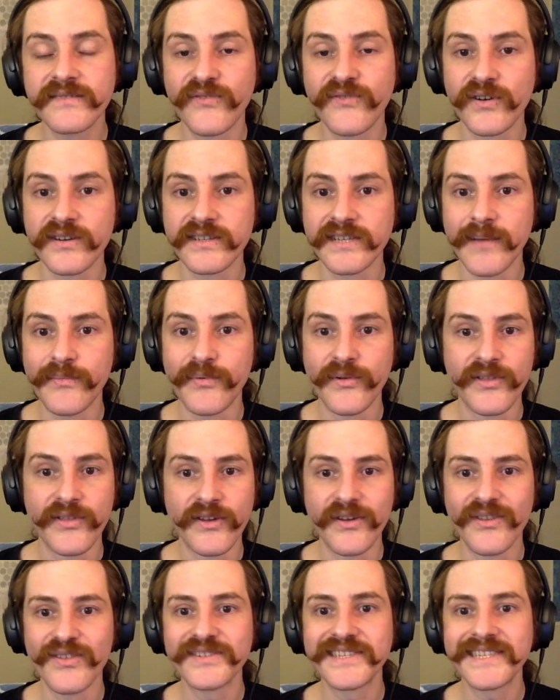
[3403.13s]
for example,
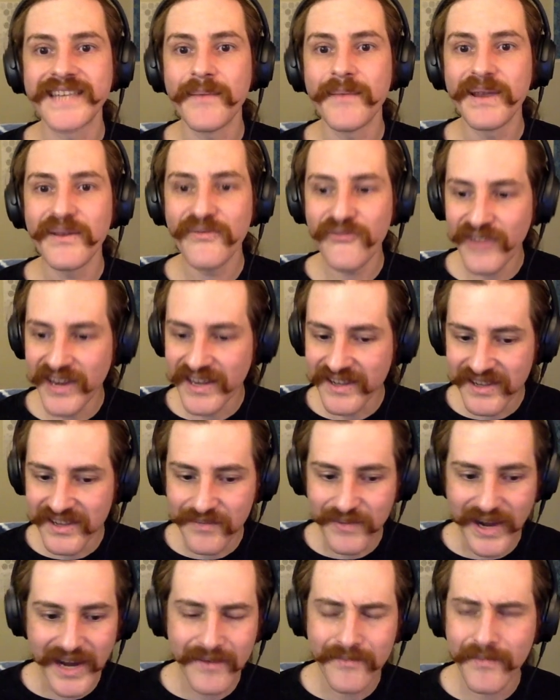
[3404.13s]
the semi-field
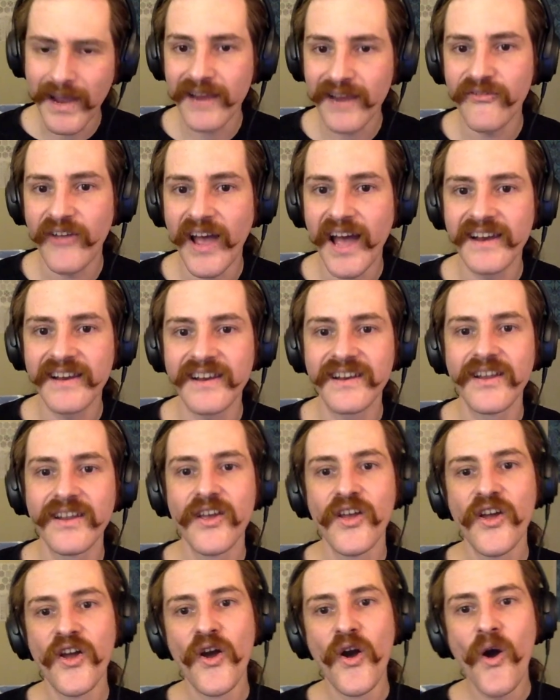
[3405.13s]
by McFadden,
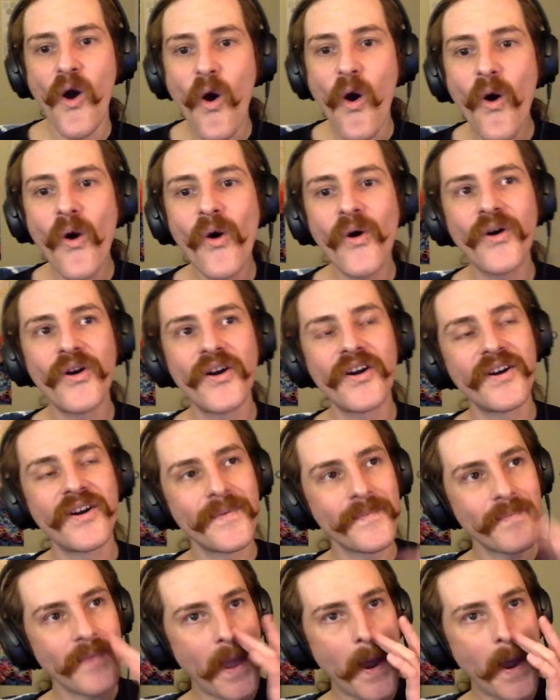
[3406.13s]
or